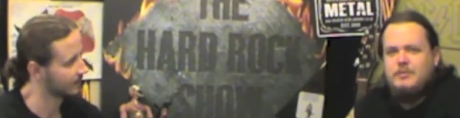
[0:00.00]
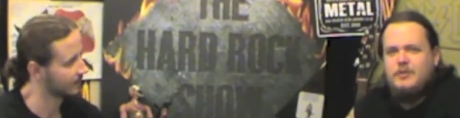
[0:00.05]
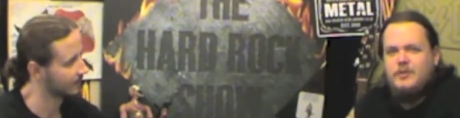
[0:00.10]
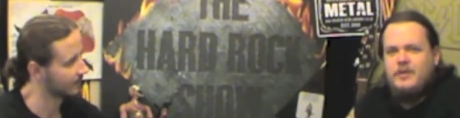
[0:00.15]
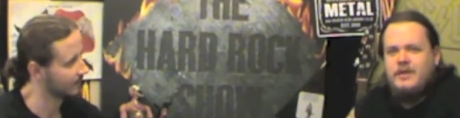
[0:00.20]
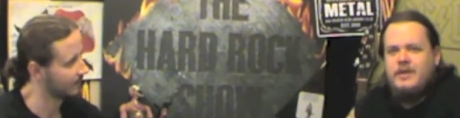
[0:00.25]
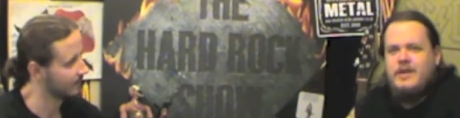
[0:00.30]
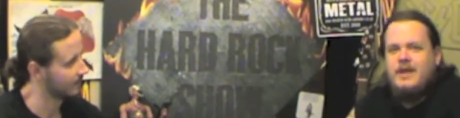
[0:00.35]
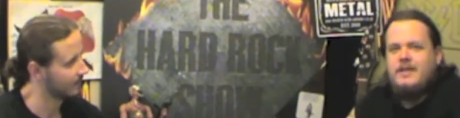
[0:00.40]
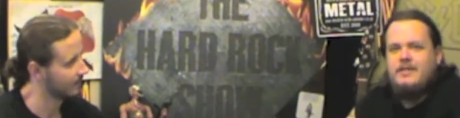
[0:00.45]

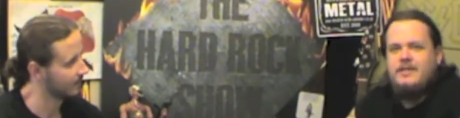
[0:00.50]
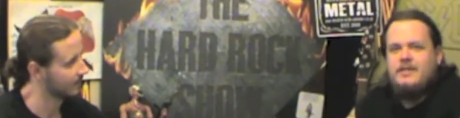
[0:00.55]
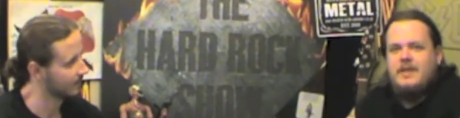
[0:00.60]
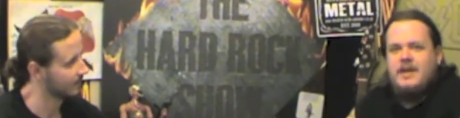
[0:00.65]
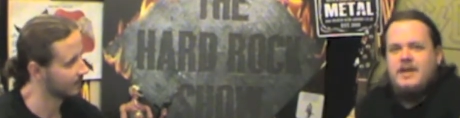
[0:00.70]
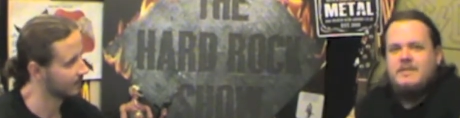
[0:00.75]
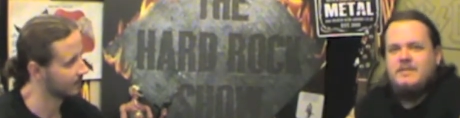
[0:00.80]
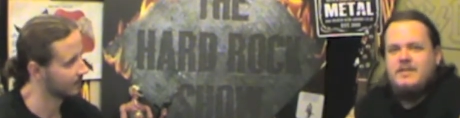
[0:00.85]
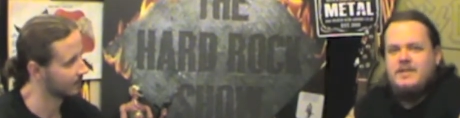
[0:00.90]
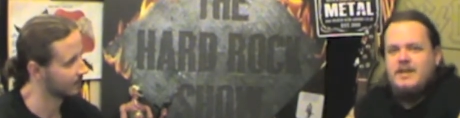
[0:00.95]
Speaker 1: pointed out the
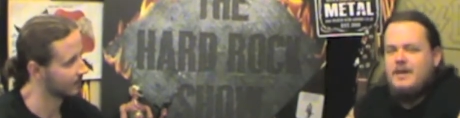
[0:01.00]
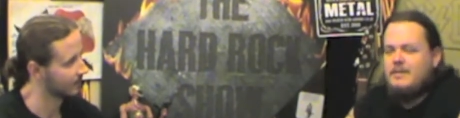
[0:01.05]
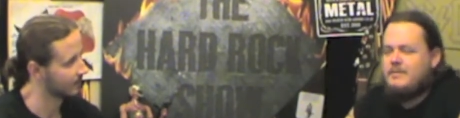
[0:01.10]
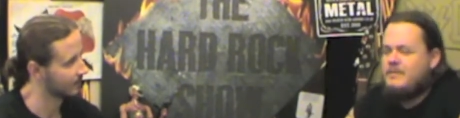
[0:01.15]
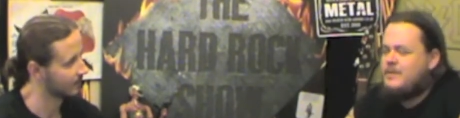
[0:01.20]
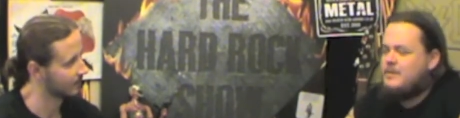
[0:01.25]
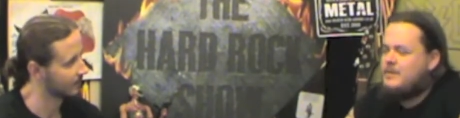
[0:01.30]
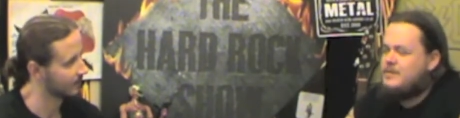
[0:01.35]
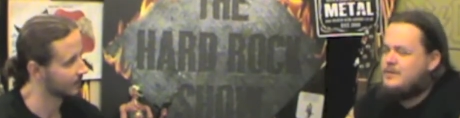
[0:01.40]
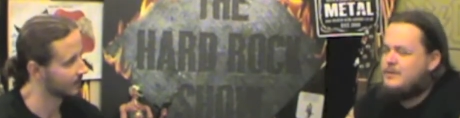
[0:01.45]
name of the
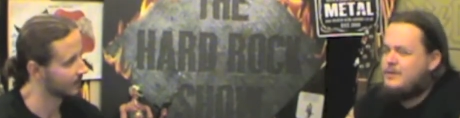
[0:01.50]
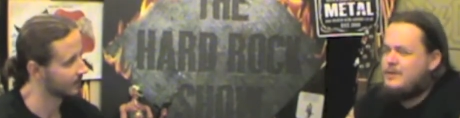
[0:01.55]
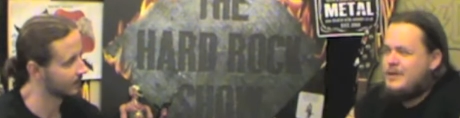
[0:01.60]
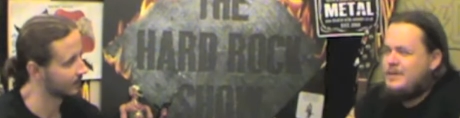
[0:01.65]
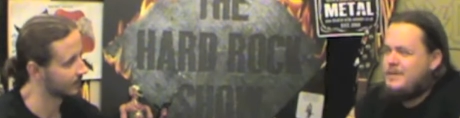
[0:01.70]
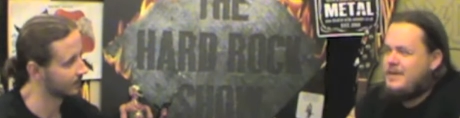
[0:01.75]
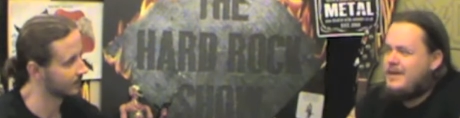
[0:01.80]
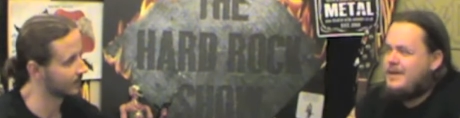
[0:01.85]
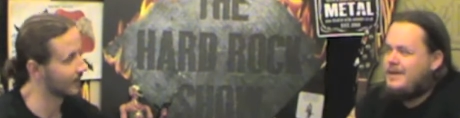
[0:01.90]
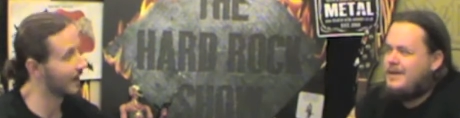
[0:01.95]
album that we're
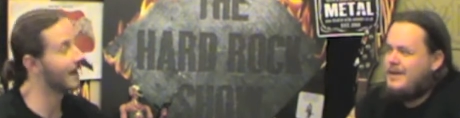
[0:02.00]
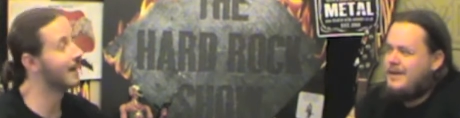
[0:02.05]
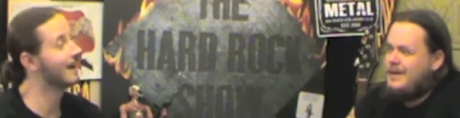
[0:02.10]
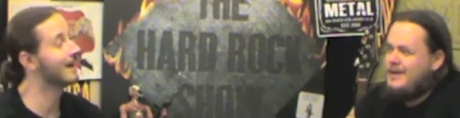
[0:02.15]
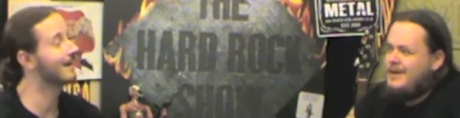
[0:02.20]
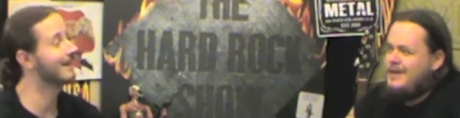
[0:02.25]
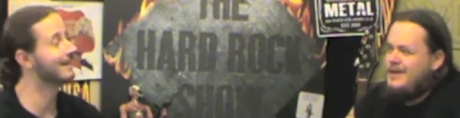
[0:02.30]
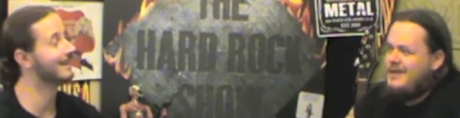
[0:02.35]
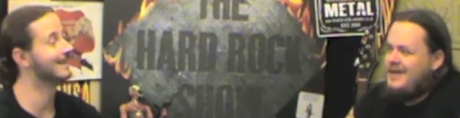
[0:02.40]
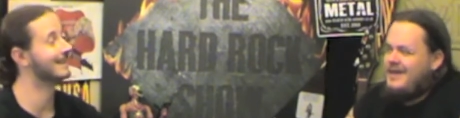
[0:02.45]
talking about.
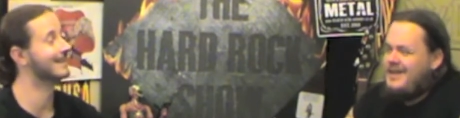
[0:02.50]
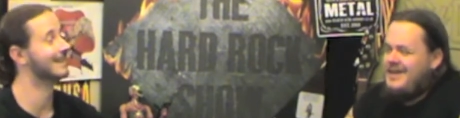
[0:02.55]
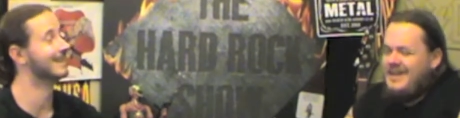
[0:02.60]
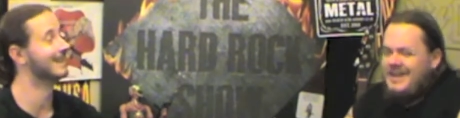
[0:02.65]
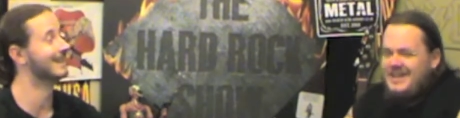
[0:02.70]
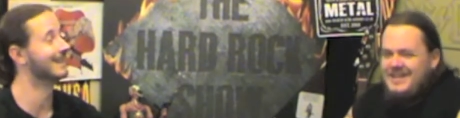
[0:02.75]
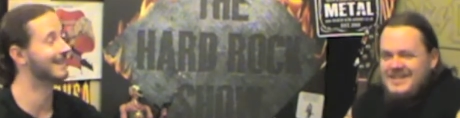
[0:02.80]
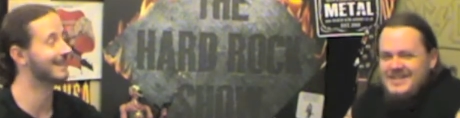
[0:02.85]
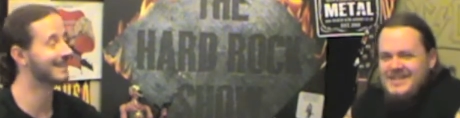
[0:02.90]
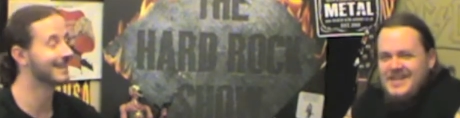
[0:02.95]

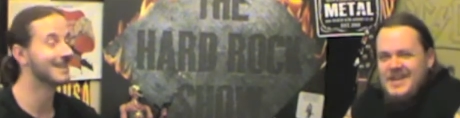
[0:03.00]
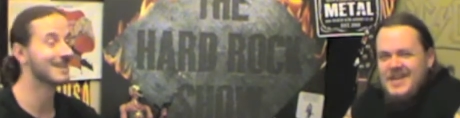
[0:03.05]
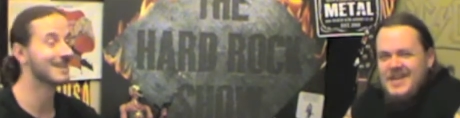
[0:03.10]
No.